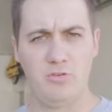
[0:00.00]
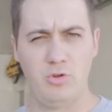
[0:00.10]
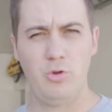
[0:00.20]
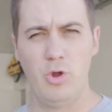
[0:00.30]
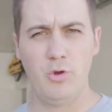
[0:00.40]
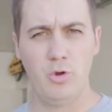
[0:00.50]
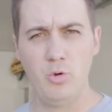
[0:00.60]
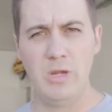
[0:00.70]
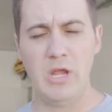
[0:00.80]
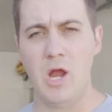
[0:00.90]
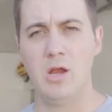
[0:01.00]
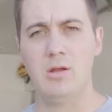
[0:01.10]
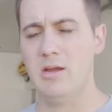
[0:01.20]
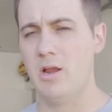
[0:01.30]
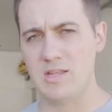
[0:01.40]
those of you who don't know who we are,
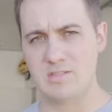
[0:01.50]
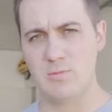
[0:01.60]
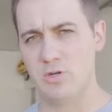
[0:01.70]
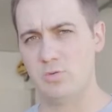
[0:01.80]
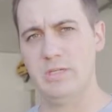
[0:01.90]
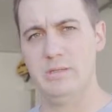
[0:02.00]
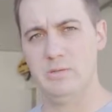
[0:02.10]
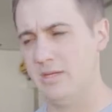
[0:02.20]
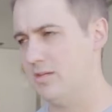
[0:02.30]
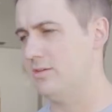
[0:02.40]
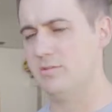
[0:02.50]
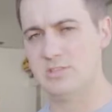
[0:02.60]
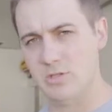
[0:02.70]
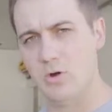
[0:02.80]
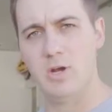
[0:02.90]
here at Hodson Motors we build and
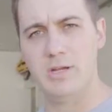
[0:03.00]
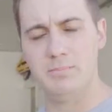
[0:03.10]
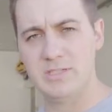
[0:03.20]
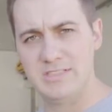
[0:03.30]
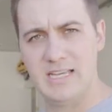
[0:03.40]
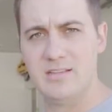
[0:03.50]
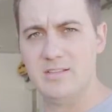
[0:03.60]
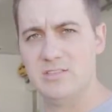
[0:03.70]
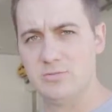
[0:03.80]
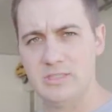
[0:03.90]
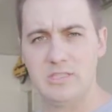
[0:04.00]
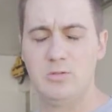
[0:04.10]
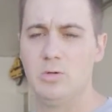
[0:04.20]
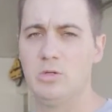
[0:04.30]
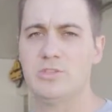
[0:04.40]
restore and put together these really
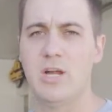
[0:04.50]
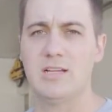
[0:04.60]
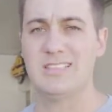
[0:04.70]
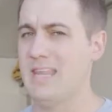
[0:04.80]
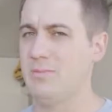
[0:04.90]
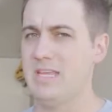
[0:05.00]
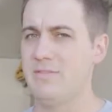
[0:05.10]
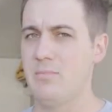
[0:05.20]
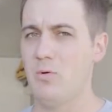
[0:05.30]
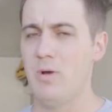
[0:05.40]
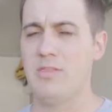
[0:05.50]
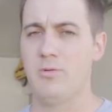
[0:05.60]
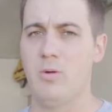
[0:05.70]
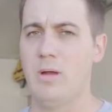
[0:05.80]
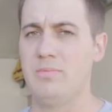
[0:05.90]
cool trucks, and then we give them away
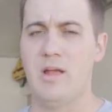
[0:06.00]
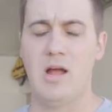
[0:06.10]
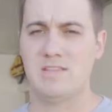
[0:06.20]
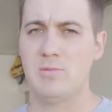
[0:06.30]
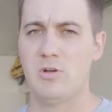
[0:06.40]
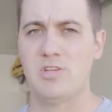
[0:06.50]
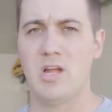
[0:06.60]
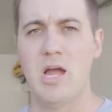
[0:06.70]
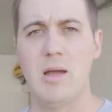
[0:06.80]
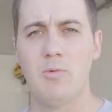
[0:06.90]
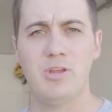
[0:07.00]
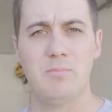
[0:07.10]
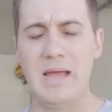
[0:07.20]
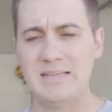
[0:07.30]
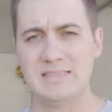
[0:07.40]
through our website hodsonmotors.com, where you
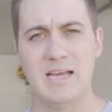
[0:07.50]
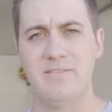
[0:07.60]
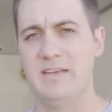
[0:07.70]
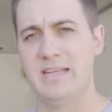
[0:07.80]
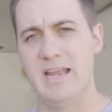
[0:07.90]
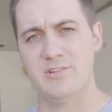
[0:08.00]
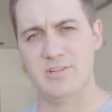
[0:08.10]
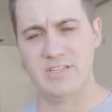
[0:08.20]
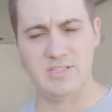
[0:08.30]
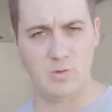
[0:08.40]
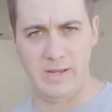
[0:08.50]
can buy stuff and get entries in to